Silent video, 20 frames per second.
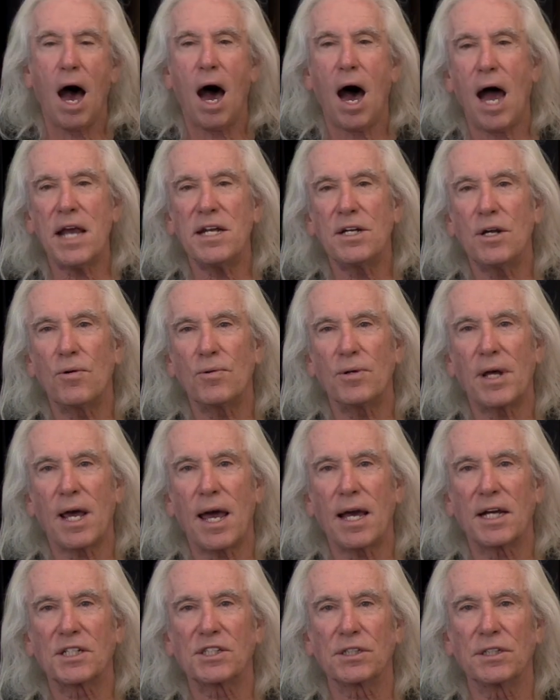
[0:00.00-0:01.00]
I don't
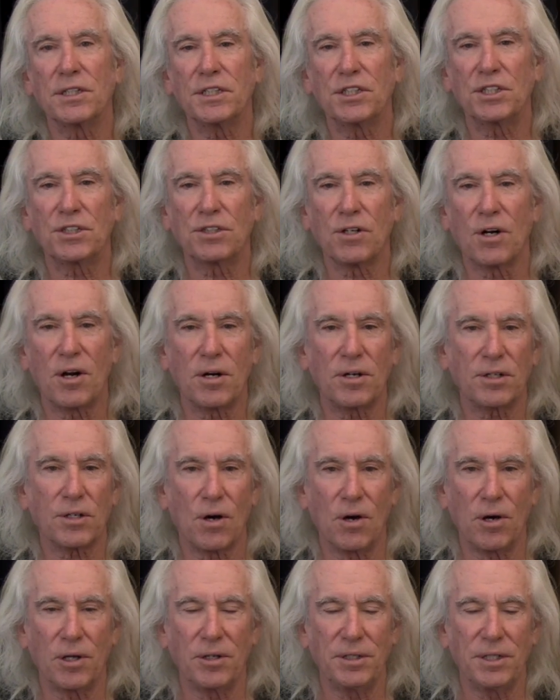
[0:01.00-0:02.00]
actually start
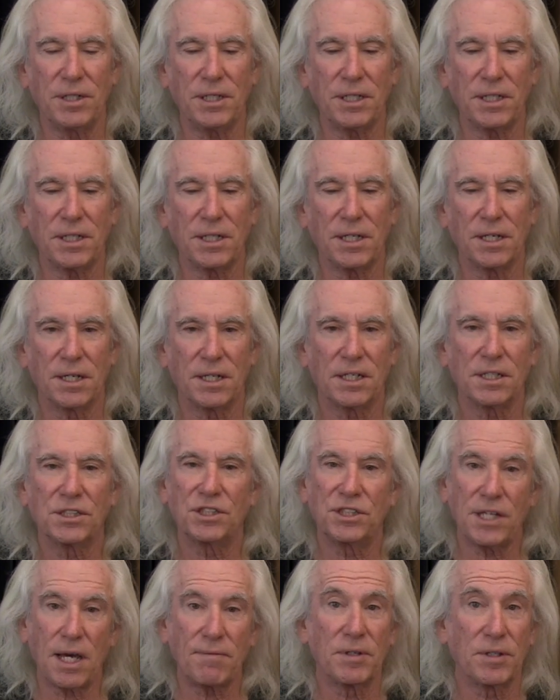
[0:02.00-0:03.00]
on the
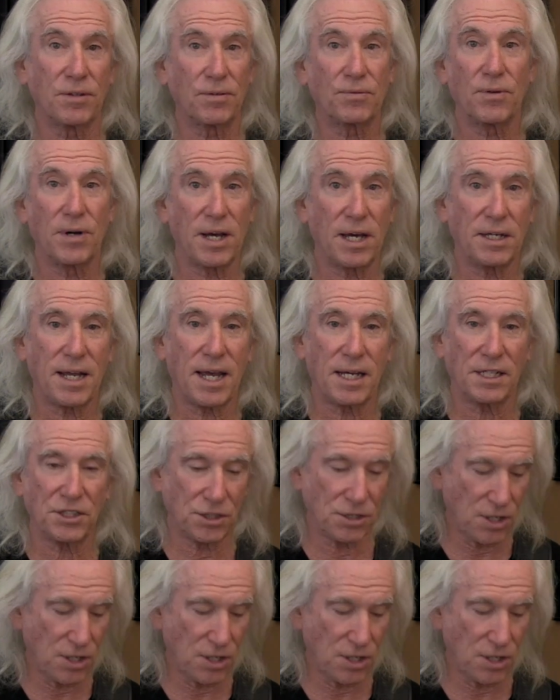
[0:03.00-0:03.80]
7th fret as